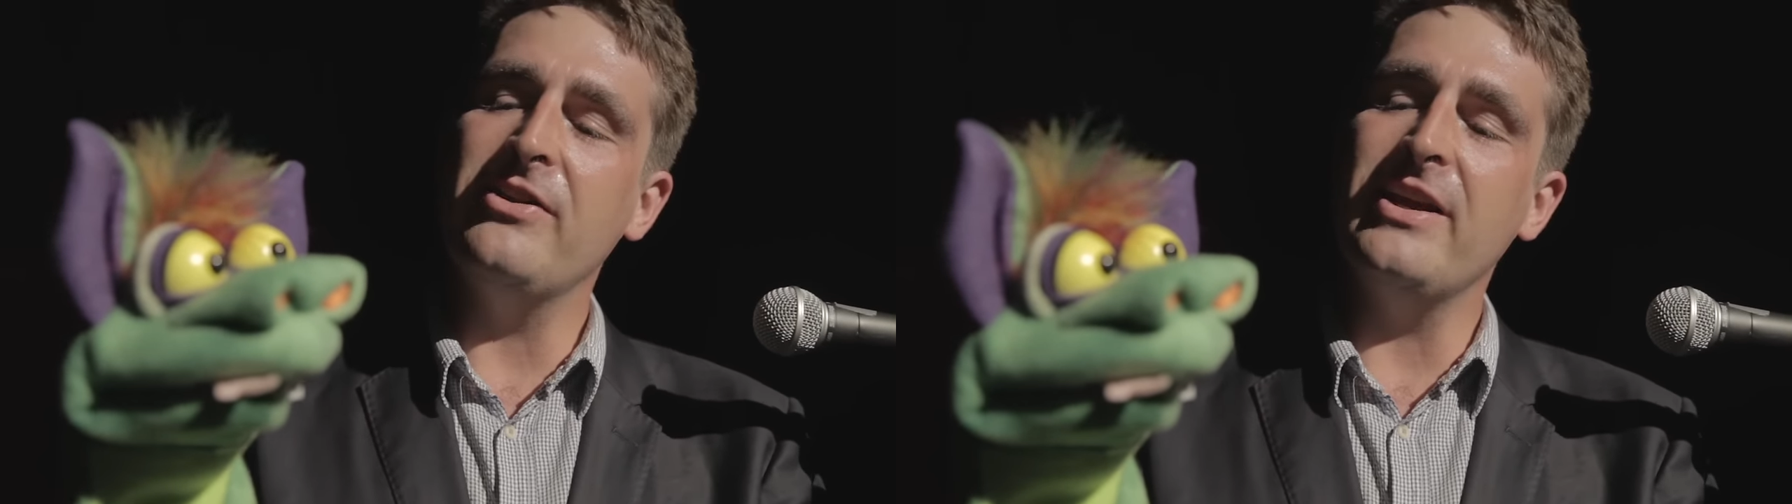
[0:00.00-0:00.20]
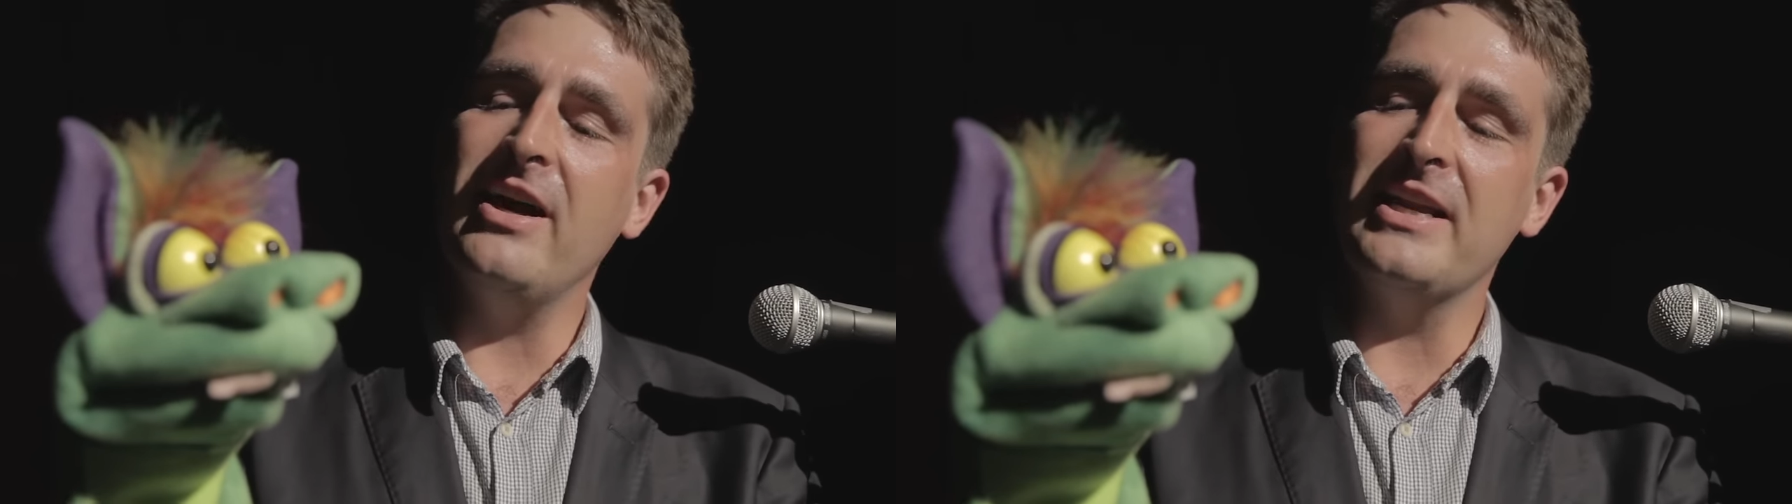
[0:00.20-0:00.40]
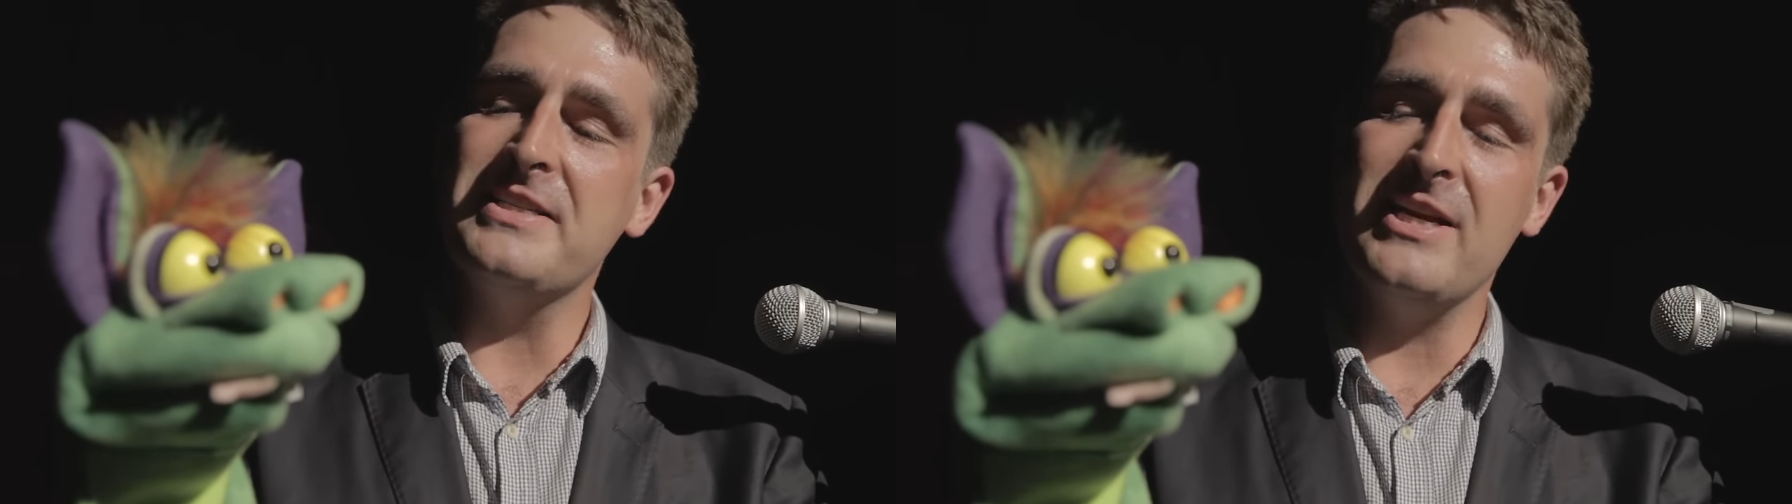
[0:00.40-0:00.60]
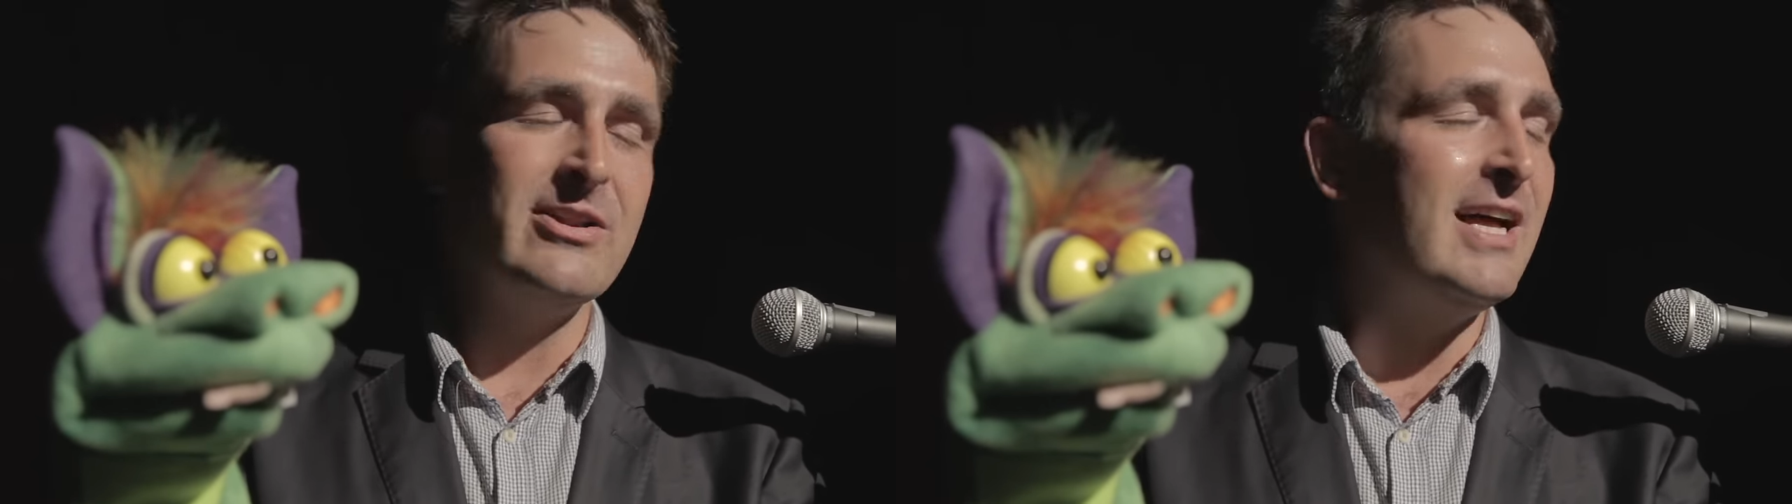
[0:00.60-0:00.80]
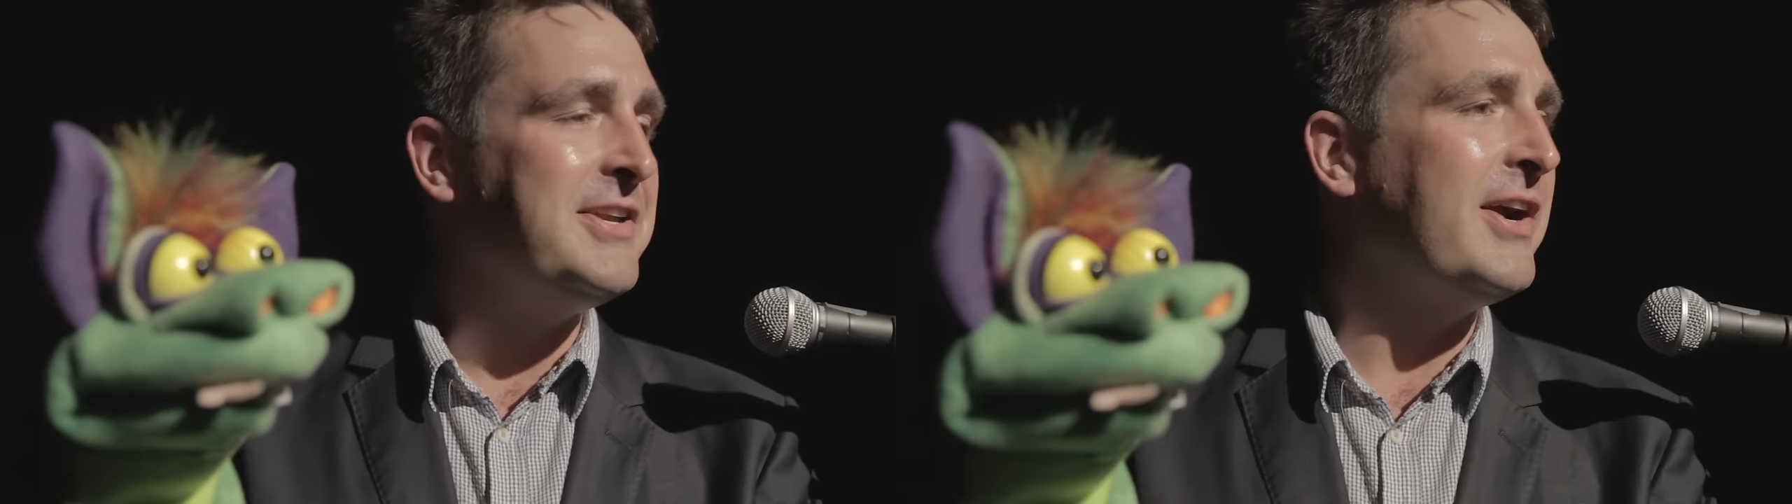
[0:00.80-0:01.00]
the audience how
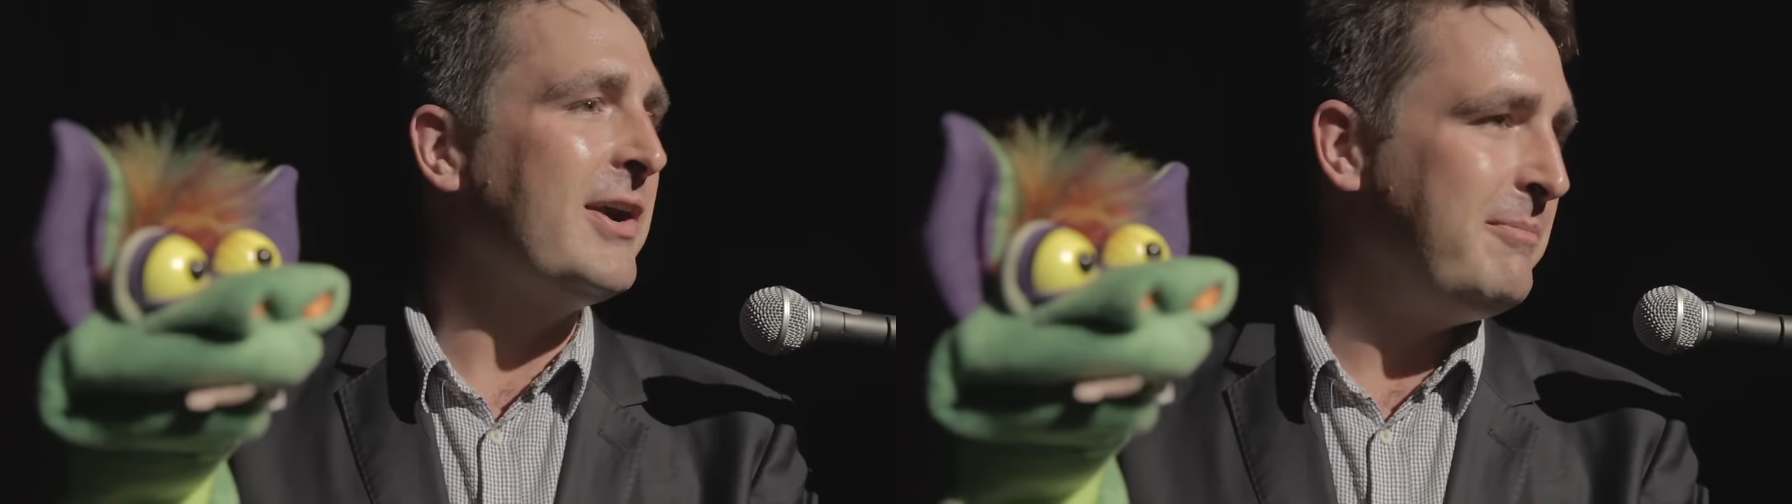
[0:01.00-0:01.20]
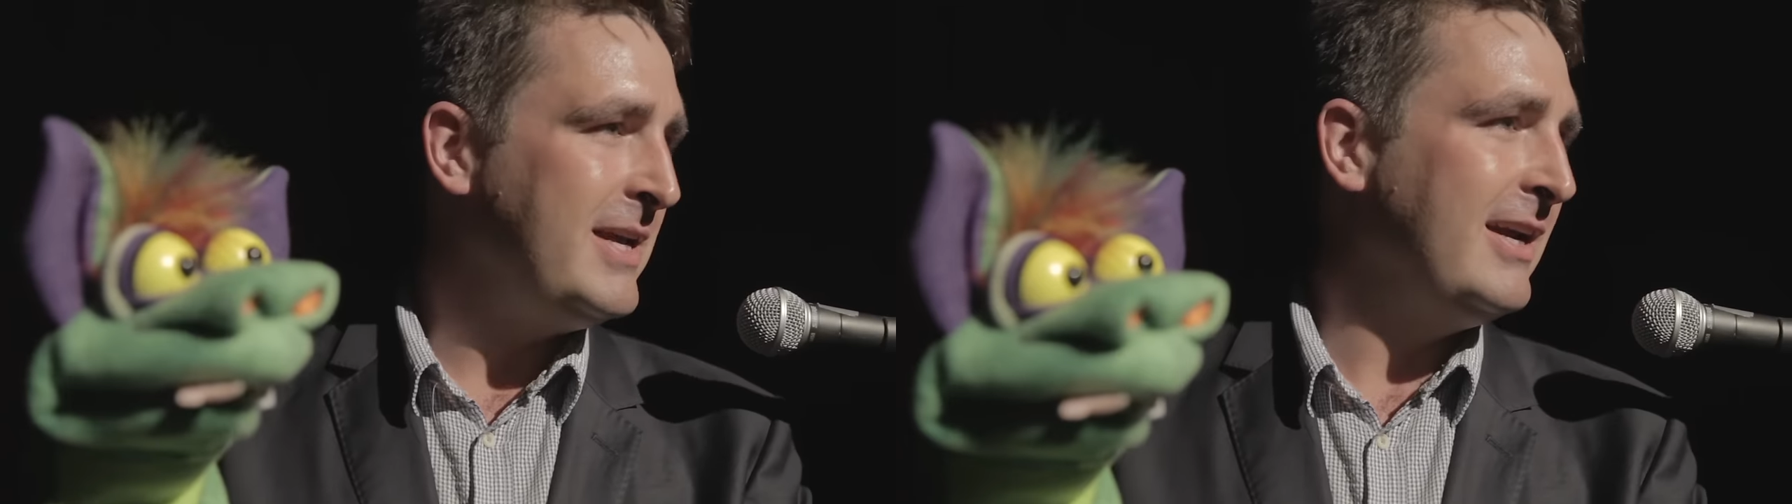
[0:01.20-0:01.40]
glad you are to be